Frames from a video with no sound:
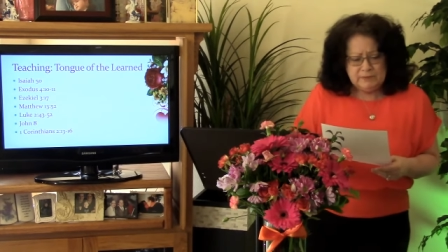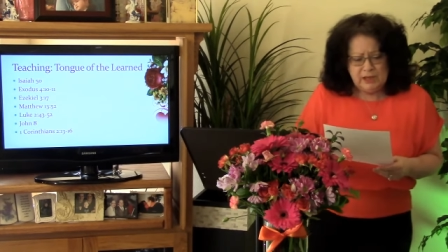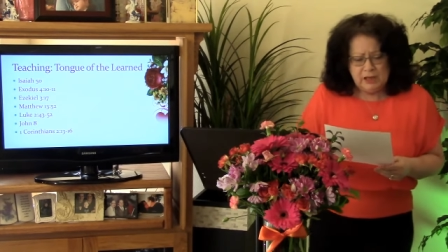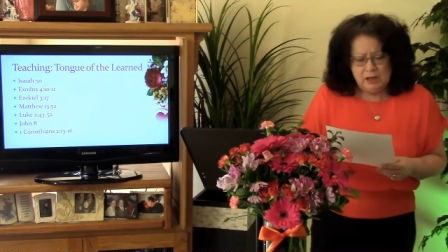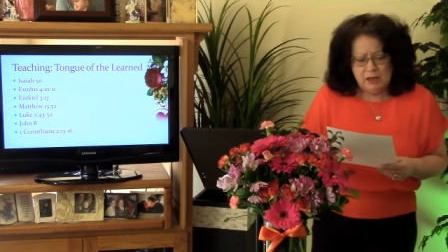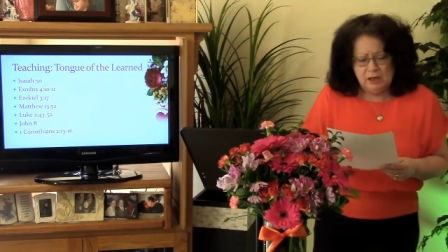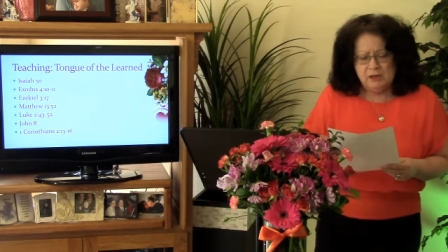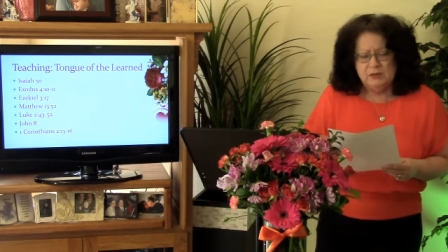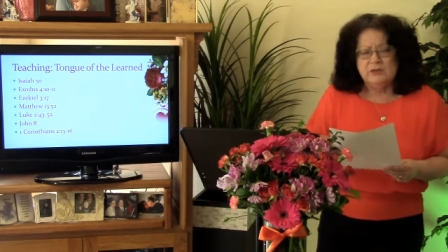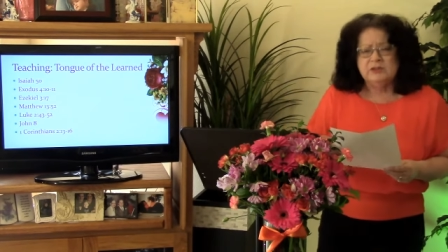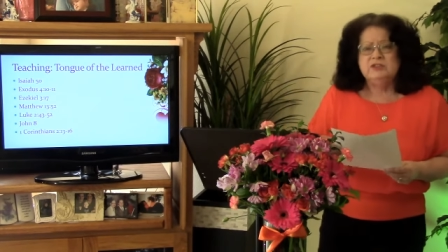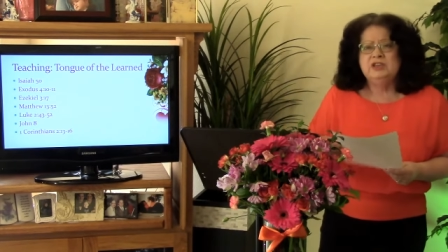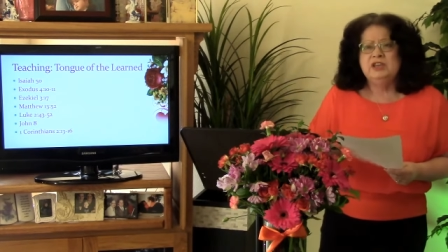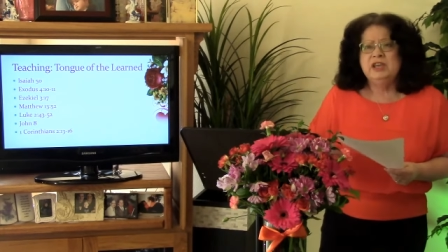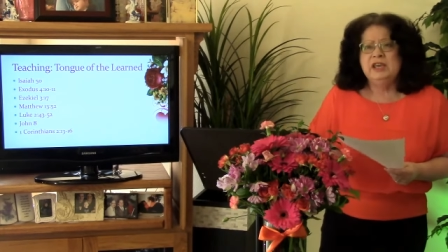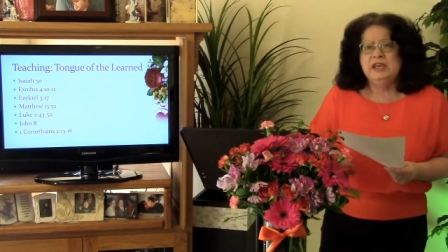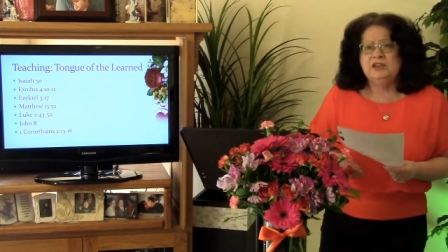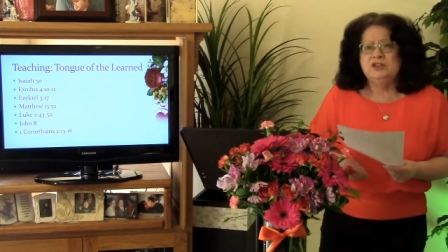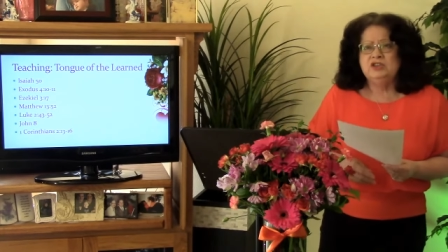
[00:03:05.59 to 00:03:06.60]
Uh, the
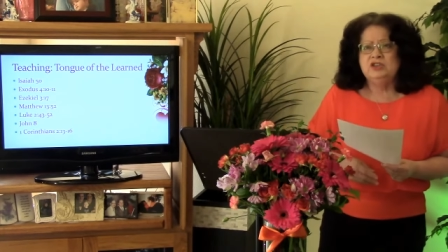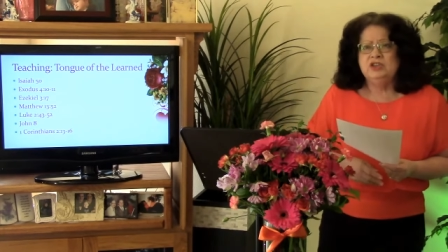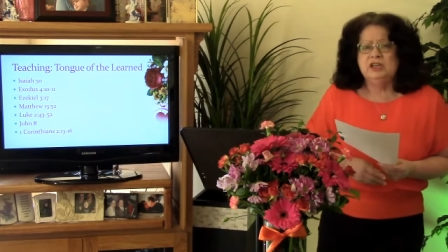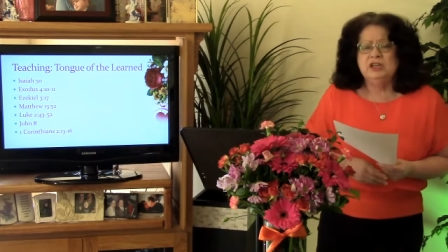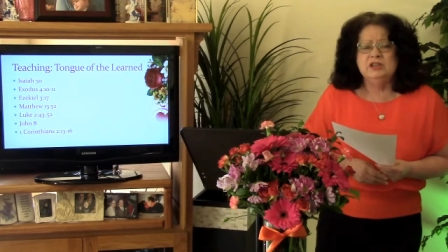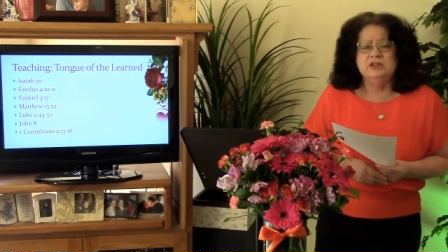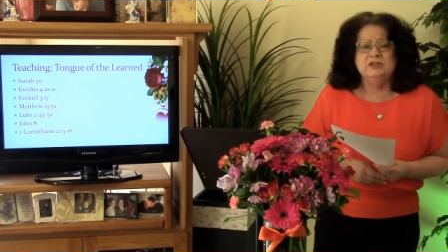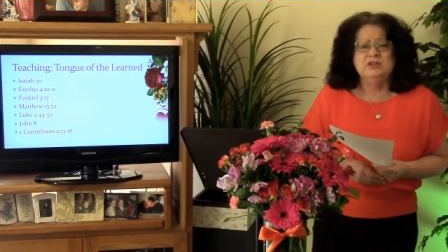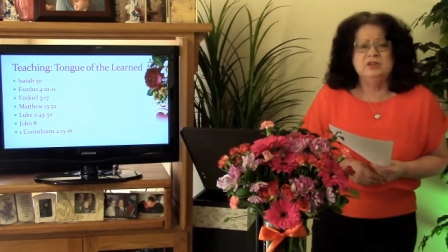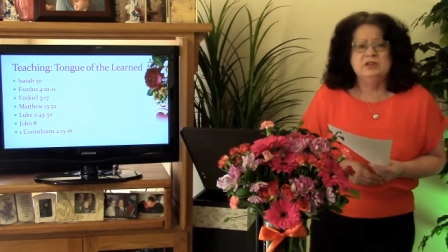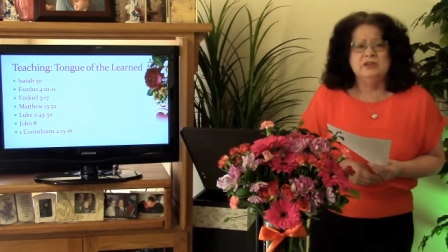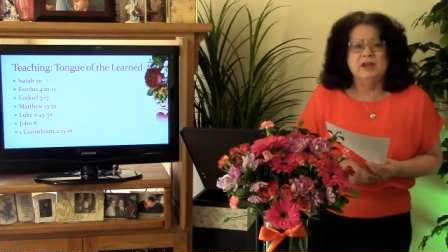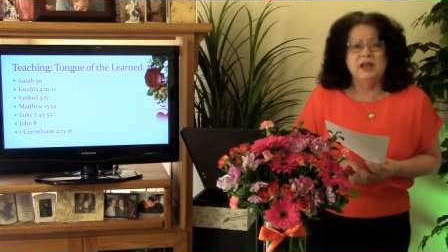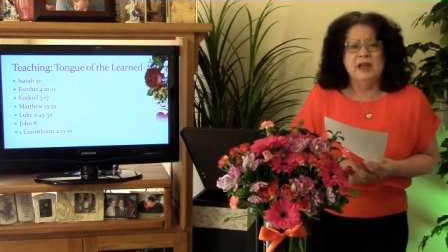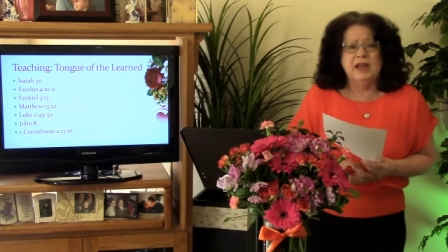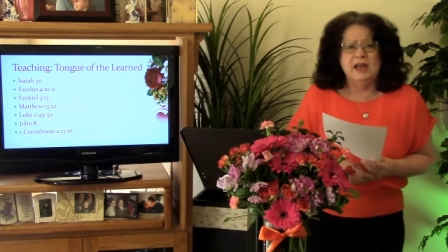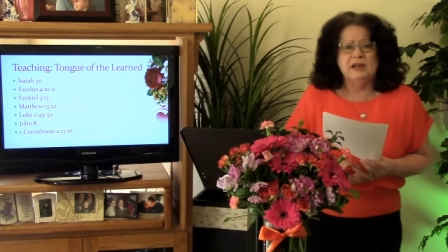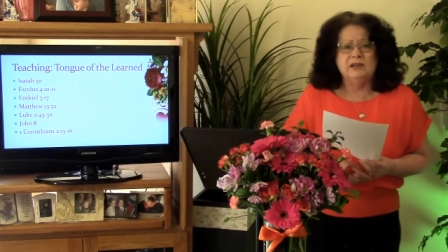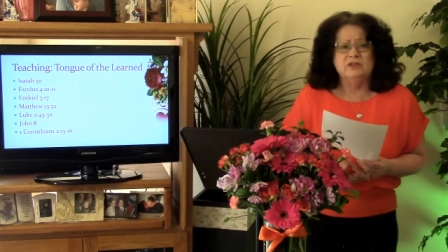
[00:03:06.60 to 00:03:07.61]
teaching
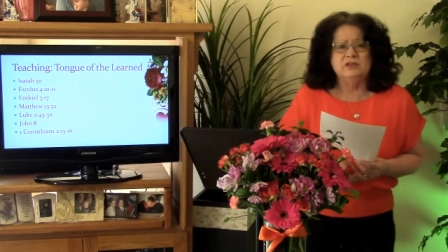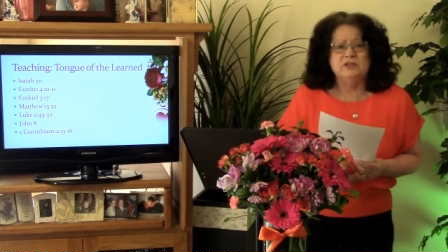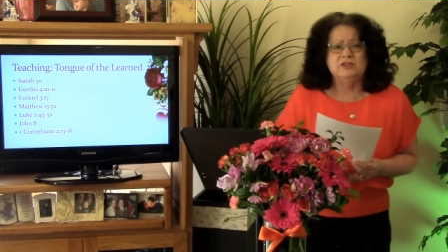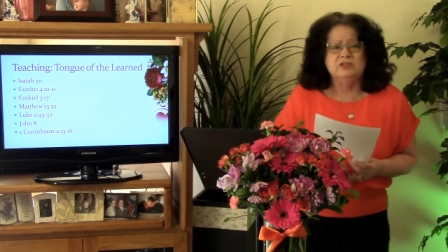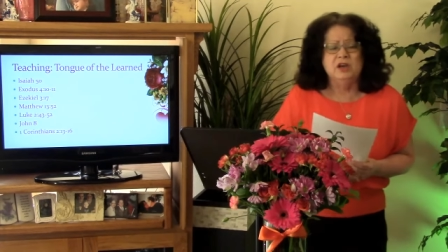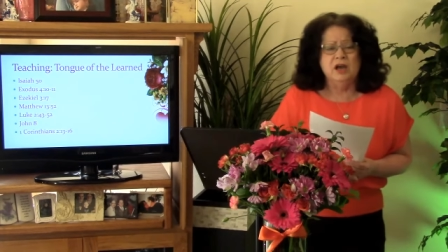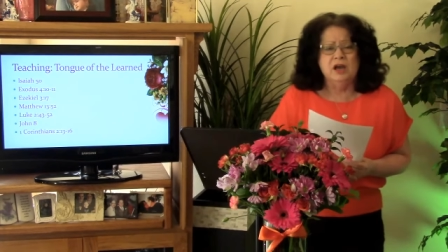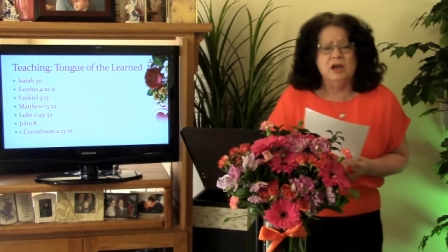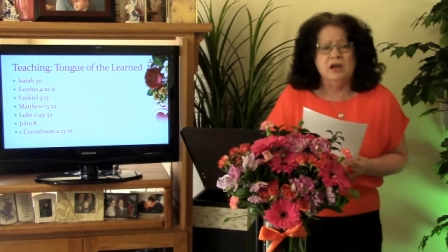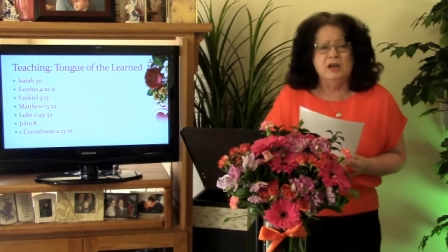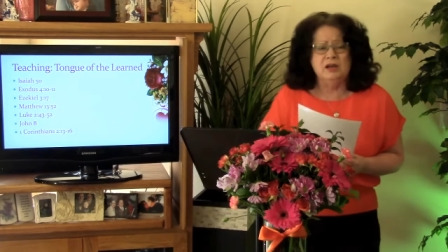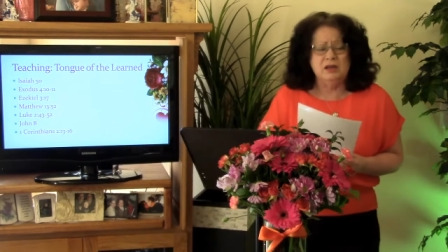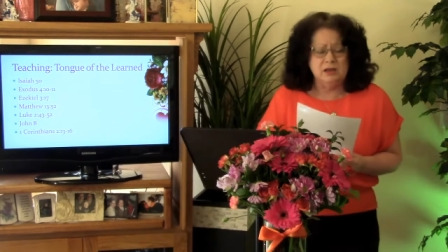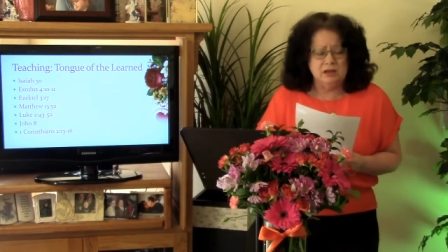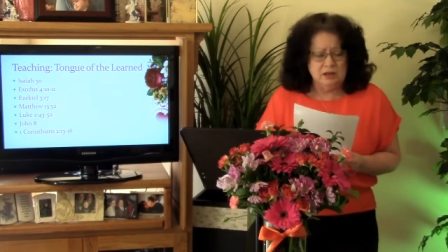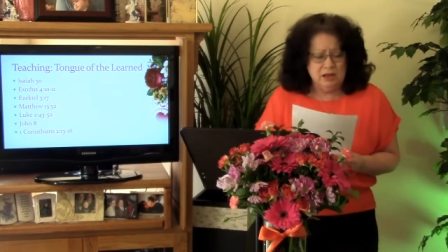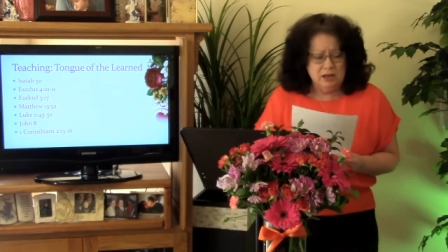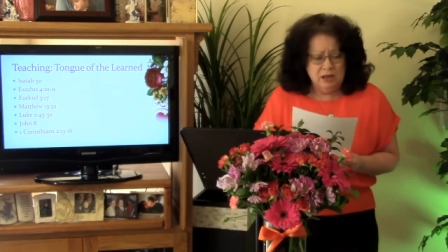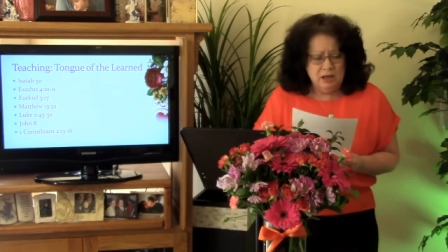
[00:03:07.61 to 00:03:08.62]
tonight, the
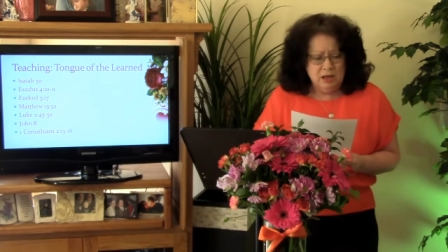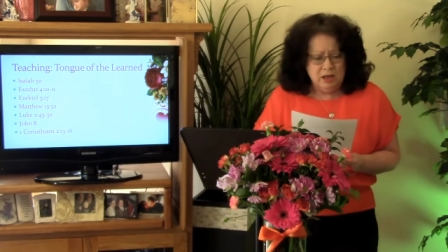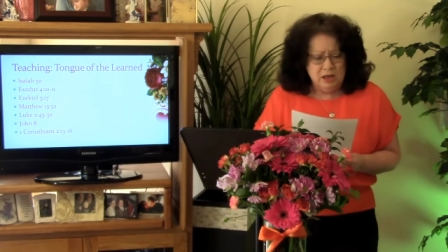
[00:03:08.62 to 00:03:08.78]
tongue